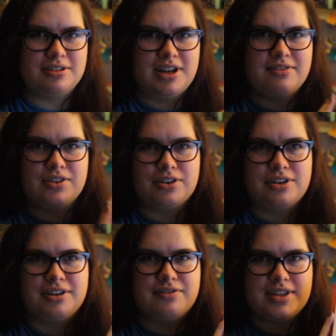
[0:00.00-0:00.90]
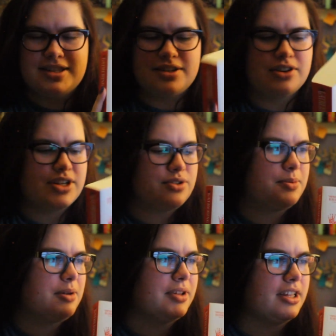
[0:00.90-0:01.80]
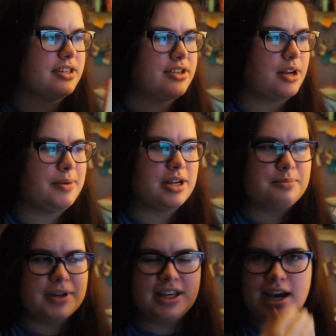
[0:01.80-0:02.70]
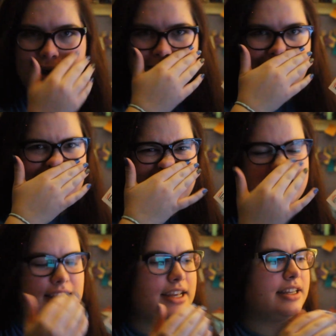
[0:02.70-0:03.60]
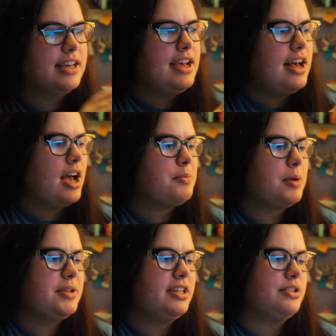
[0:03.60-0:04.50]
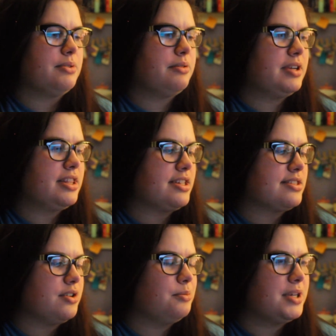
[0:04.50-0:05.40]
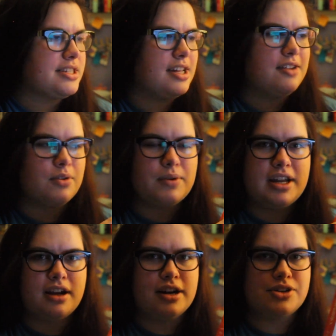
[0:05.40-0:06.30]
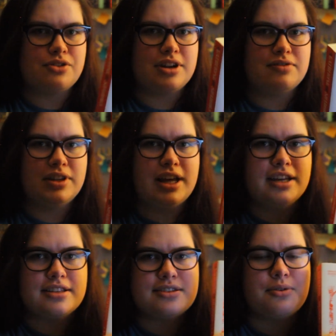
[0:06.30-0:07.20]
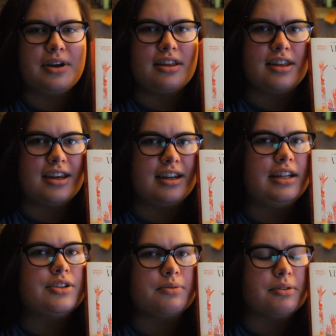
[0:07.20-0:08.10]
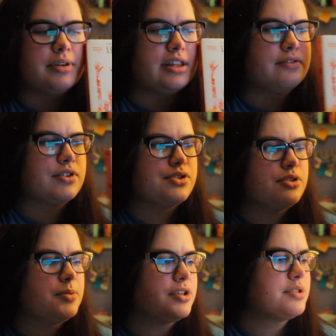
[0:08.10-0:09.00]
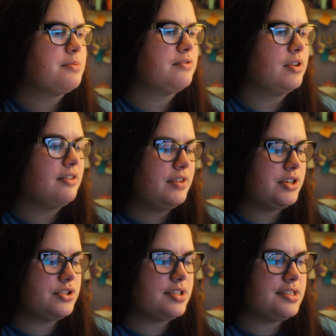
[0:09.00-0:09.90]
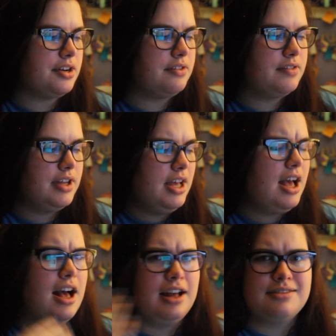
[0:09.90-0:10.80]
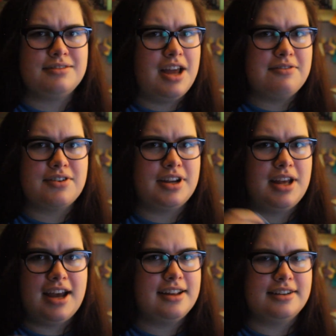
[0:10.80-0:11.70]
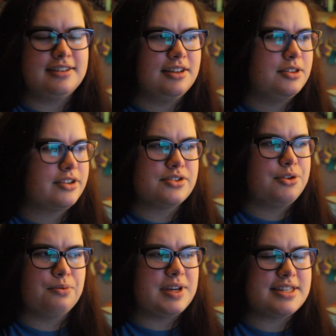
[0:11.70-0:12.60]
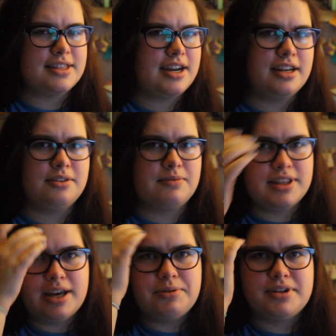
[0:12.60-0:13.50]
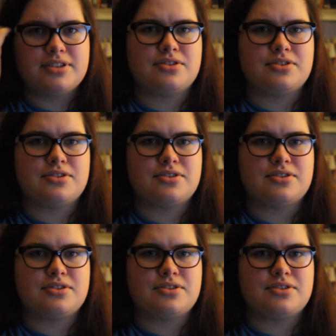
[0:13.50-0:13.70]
have heard of this series, so I'm not really going to talk about it, but yeah, I read this, and I probably need to reread this soon because I never read A Conjuring of Light, so I think I need to reread the first two books before I finish this off. Not for any, there's no reason that I didn't read that one, it's